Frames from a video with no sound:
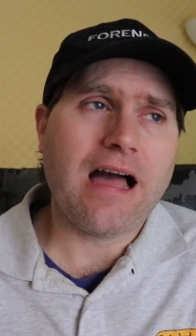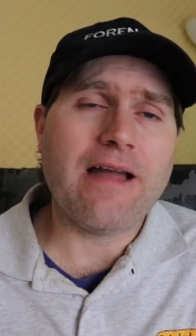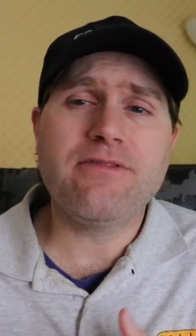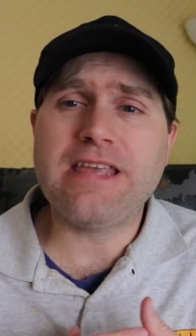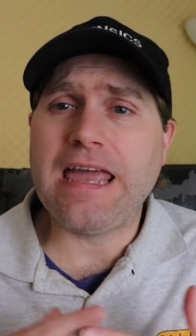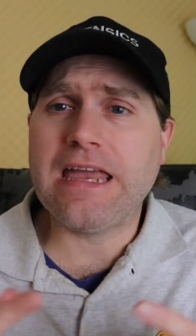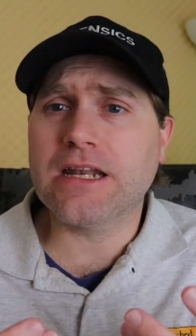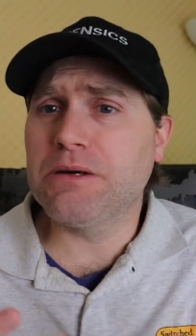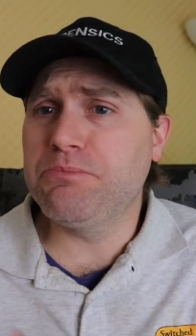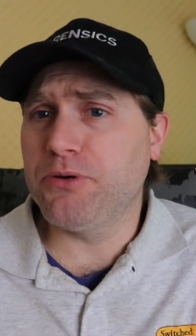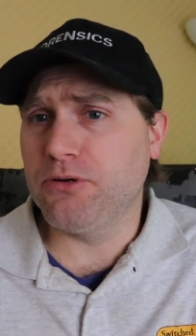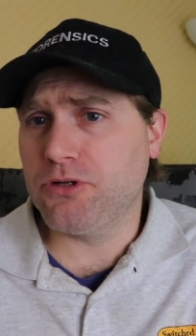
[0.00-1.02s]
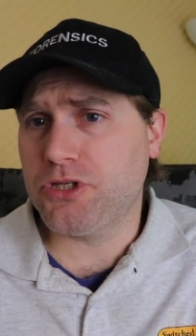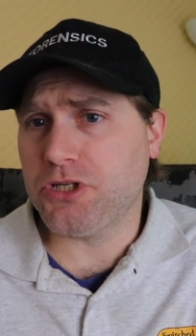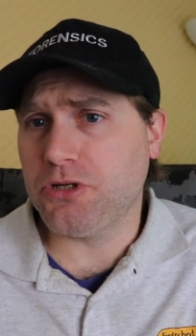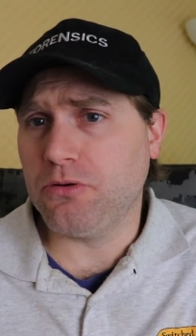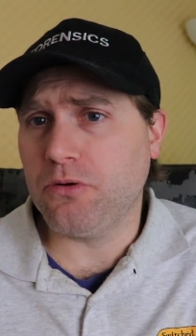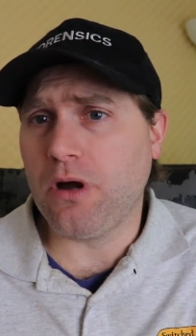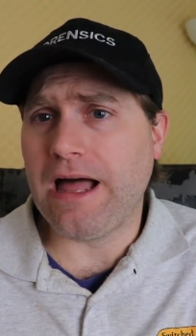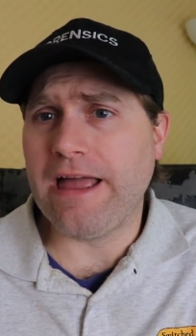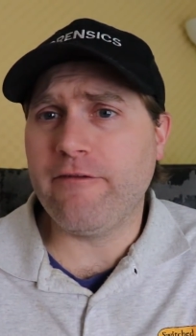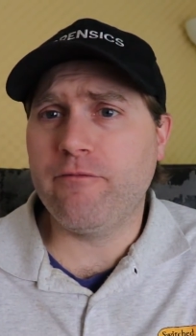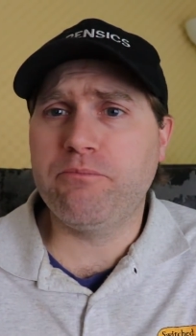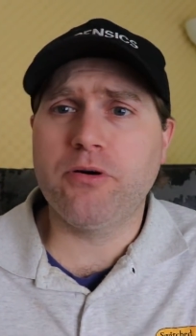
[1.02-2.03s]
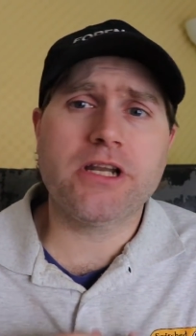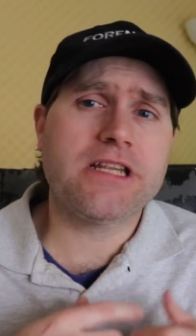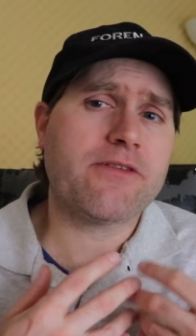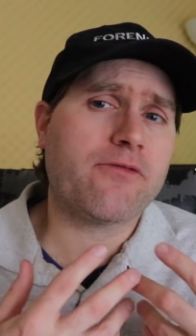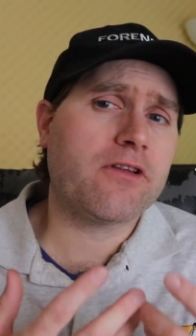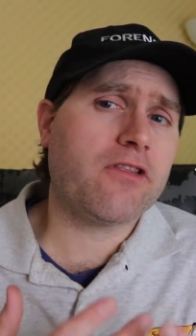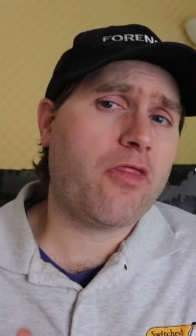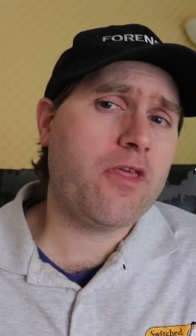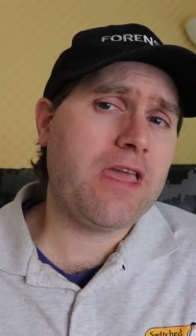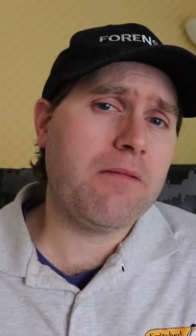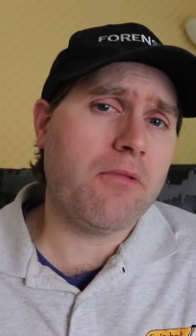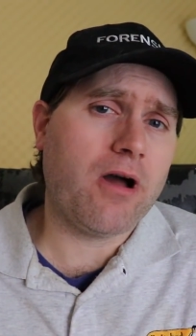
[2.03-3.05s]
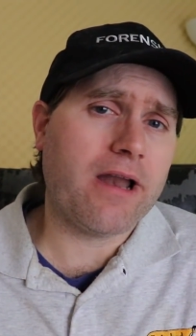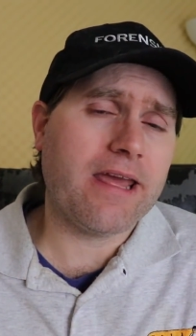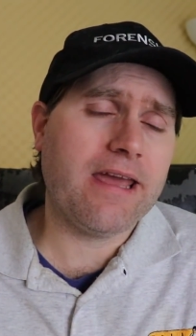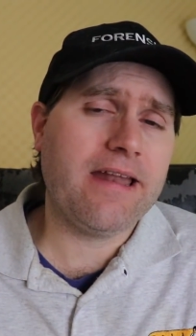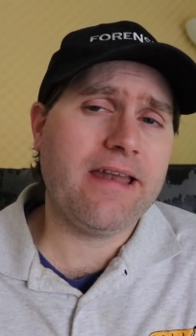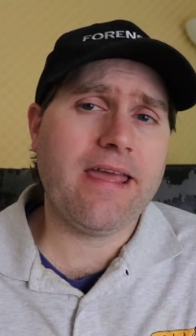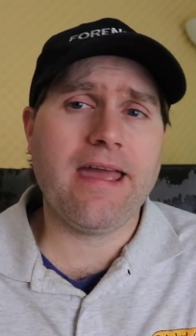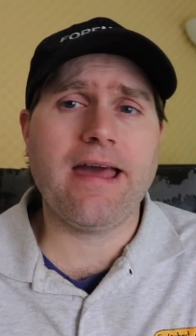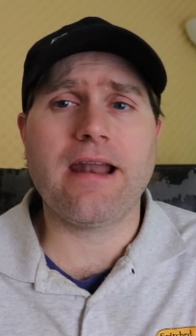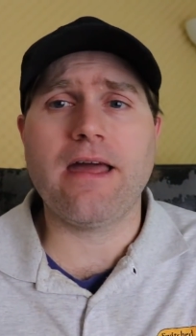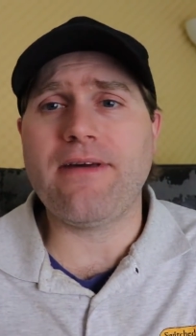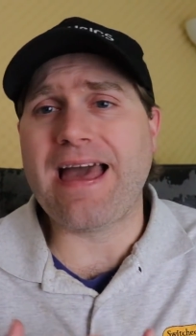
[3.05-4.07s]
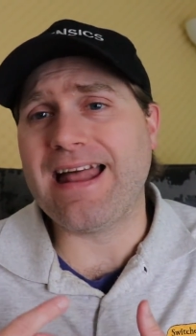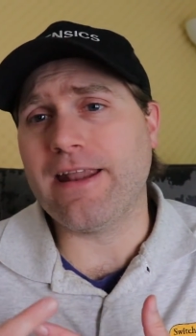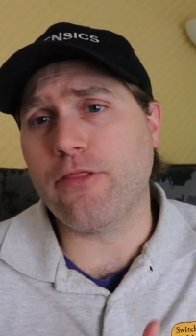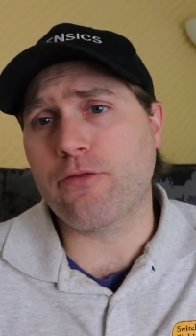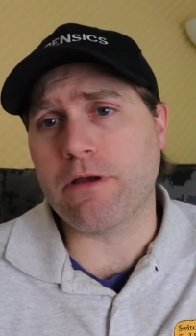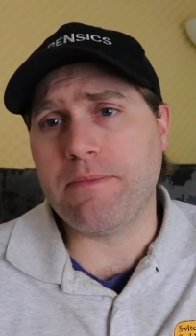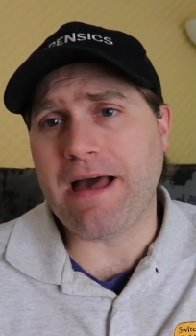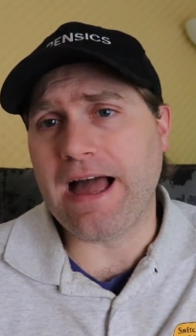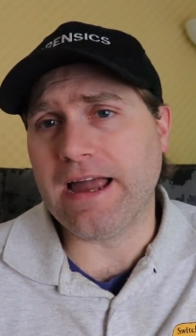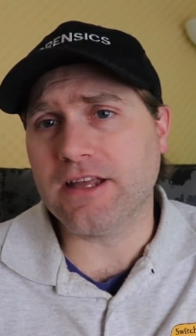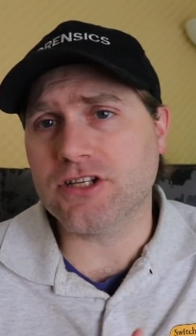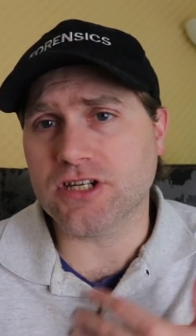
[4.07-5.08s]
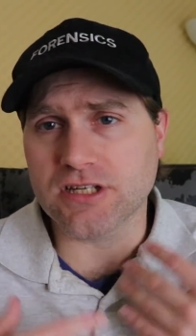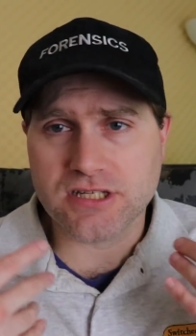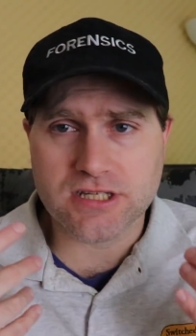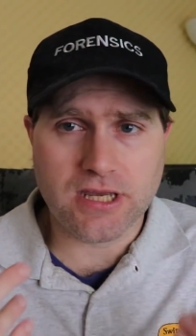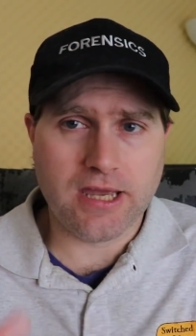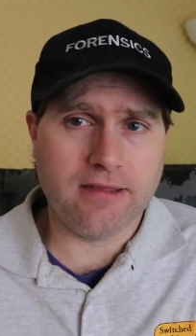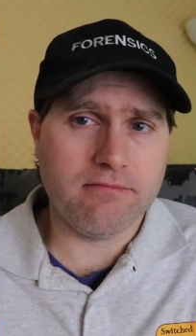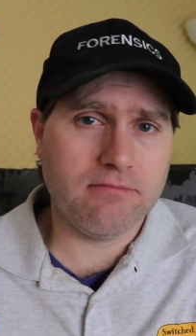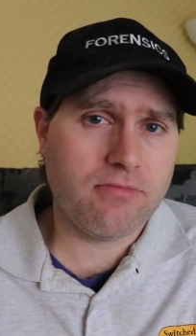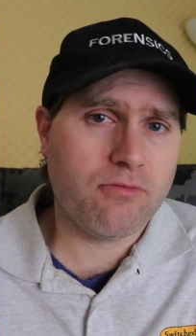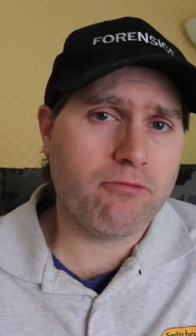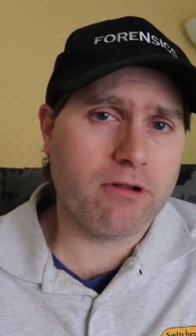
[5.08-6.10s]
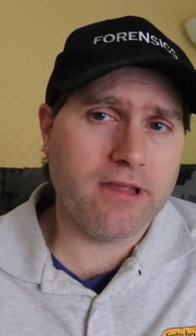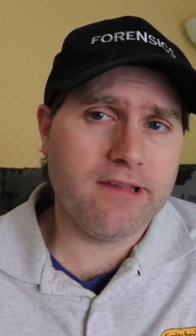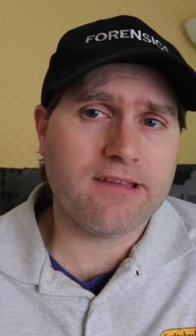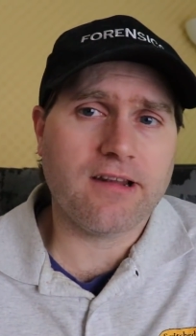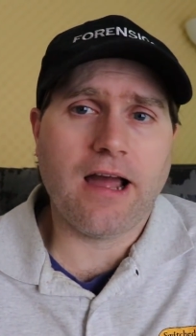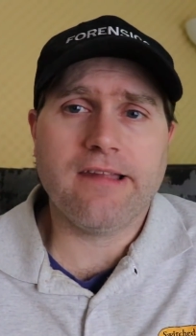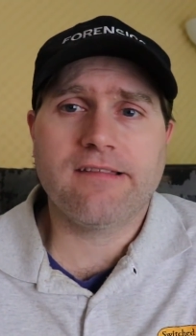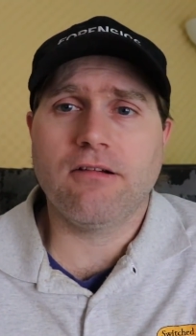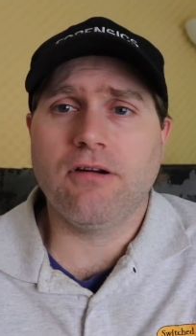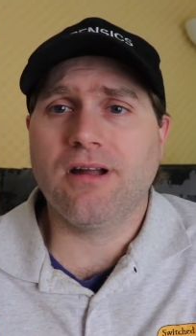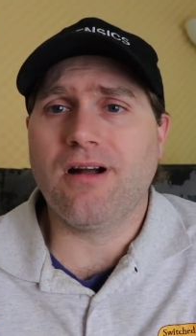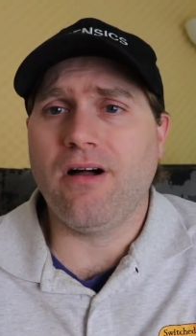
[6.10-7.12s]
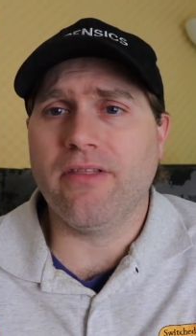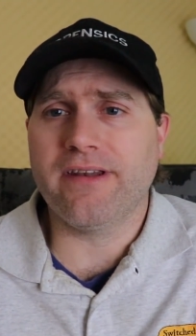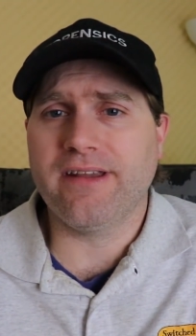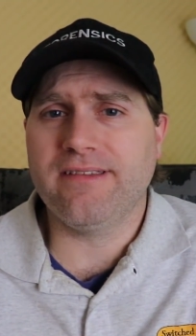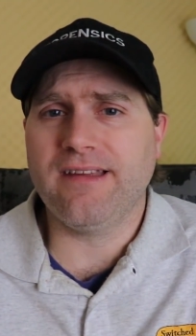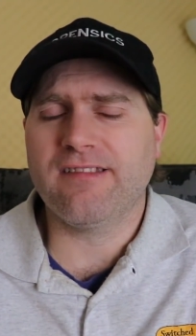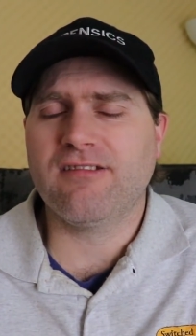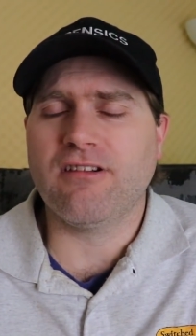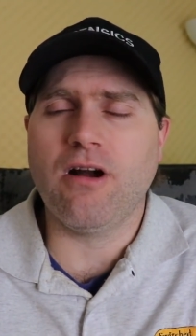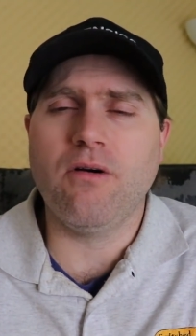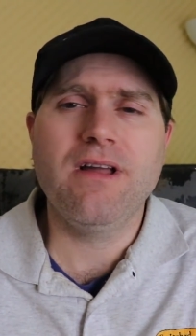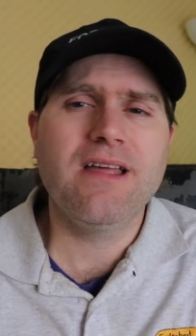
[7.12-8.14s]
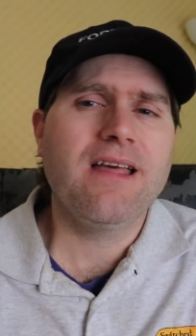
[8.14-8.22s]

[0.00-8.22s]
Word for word: I've taken Ubuntu, I've put a different theme on it, and I've added three packages and release an I S O and call it a distro.